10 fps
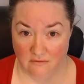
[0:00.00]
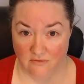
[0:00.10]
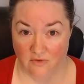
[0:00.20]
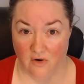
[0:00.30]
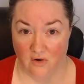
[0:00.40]

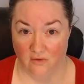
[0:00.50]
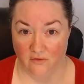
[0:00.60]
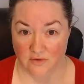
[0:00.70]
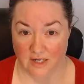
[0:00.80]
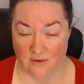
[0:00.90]
for all
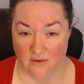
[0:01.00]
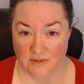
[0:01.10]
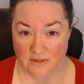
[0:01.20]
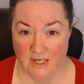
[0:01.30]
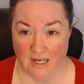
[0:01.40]
those
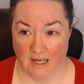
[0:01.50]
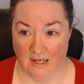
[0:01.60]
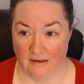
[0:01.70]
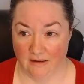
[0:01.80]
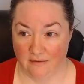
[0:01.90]
hours.
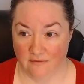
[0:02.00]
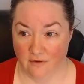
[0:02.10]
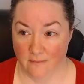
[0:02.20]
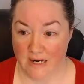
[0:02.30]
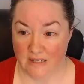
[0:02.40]
And
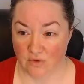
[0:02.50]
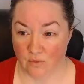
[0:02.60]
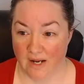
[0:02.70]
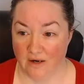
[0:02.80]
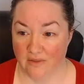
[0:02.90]
for me as a
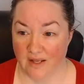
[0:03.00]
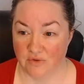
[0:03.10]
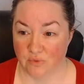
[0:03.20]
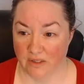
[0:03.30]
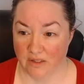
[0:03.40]
writer,
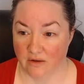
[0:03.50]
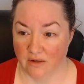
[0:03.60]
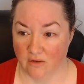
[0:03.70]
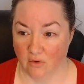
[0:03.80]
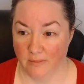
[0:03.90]
that's really
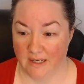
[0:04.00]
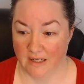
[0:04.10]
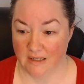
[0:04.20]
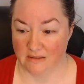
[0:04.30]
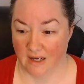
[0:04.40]
critical
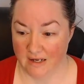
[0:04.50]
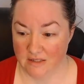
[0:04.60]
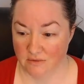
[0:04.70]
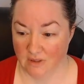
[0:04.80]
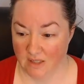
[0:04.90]
because I
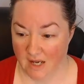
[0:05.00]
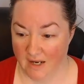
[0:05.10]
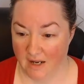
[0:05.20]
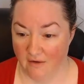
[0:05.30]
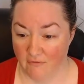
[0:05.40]
do a
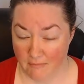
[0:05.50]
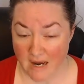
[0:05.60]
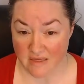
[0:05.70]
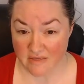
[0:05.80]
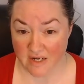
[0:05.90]
lot of
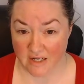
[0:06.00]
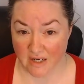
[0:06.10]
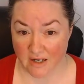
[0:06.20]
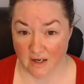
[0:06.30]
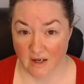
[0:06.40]
my
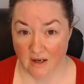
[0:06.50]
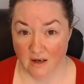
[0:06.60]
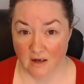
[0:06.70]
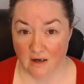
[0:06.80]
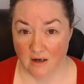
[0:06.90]
thinking
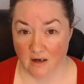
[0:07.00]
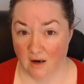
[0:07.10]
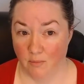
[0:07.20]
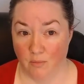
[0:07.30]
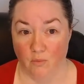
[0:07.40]

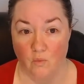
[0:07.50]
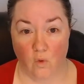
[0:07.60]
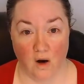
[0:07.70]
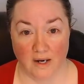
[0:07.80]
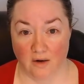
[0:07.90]
up
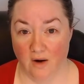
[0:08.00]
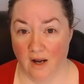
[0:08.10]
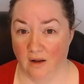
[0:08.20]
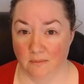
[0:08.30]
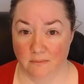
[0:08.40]
walking
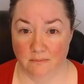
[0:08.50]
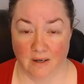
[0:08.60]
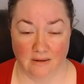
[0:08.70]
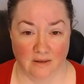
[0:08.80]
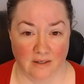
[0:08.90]
around,
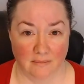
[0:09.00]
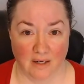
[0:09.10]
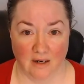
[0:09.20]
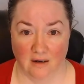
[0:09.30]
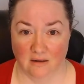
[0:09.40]
puttering in my
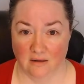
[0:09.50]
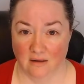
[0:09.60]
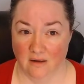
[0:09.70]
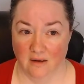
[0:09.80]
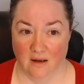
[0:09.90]
garden.
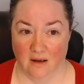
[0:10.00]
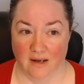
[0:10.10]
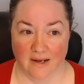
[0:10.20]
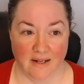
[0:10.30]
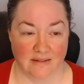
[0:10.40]
Uh, I
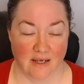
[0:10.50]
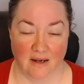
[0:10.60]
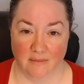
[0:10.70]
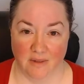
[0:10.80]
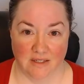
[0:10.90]
can't tell you
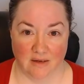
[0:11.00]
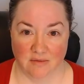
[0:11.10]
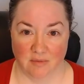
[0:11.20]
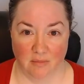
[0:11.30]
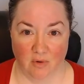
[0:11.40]
how many
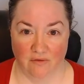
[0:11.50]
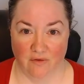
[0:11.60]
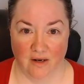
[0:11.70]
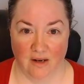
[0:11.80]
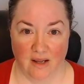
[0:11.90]
times my
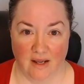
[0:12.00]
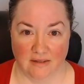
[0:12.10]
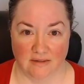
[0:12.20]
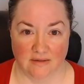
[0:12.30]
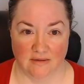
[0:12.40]
boyfriend
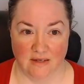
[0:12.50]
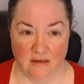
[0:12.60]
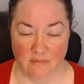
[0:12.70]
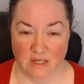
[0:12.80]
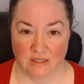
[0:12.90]
has
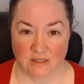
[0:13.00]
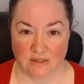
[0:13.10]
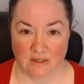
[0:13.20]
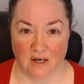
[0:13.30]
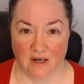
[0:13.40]
seen me just
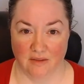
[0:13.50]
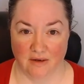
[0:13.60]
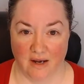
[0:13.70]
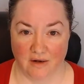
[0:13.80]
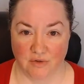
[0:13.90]
sitting on the
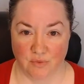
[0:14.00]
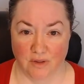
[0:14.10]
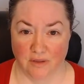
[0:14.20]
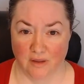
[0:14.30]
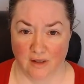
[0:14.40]
couch
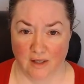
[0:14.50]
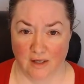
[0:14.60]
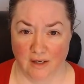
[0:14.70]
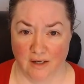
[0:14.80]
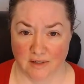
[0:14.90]
with
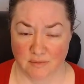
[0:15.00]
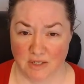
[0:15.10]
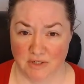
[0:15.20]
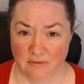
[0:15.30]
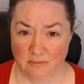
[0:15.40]
uh, an
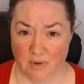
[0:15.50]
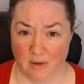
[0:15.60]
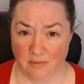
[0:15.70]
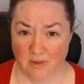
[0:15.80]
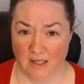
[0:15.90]
expression
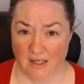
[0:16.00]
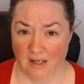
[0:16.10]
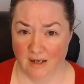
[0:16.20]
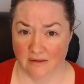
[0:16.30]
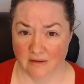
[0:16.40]
probably a
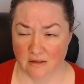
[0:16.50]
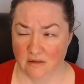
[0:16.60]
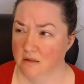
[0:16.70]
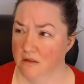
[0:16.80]
lot like this.